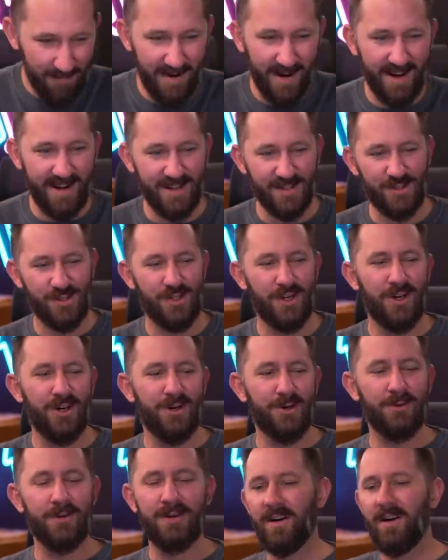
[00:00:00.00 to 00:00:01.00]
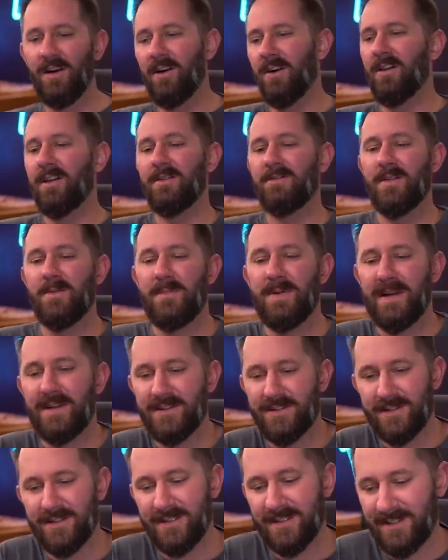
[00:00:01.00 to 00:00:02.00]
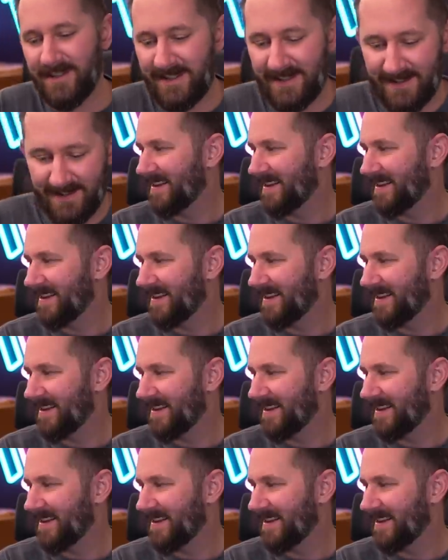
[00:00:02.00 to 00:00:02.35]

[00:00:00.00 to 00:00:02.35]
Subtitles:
not gonna show all of the pictures.